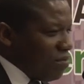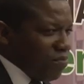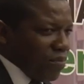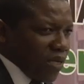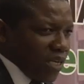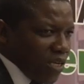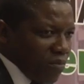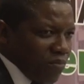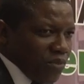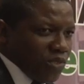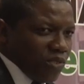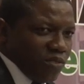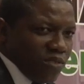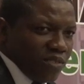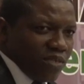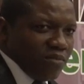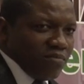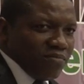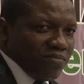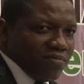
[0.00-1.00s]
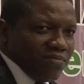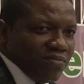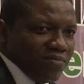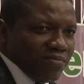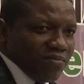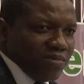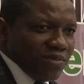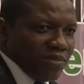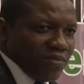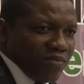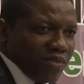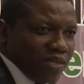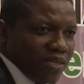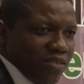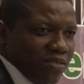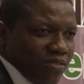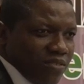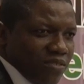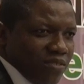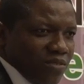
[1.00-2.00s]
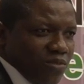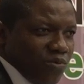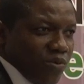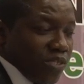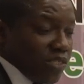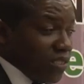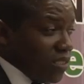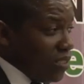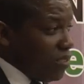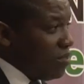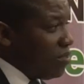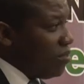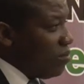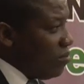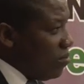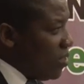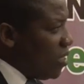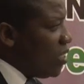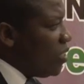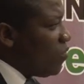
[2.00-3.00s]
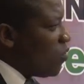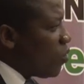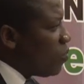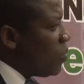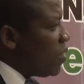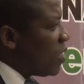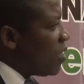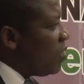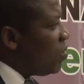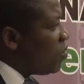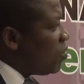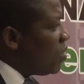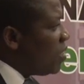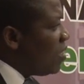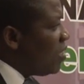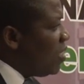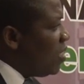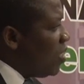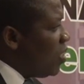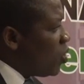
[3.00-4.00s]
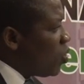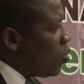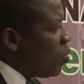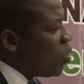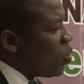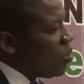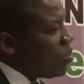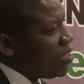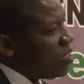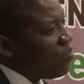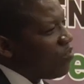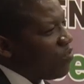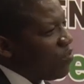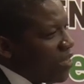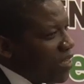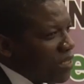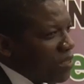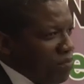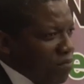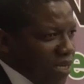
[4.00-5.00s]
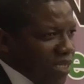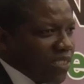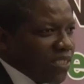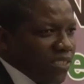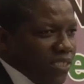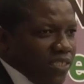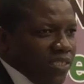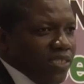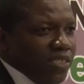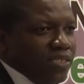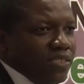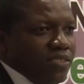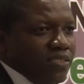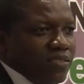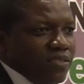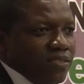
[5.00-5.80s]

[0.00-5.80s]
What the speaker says: per capita income of the country. We are still a developing country, so we don't have that much needed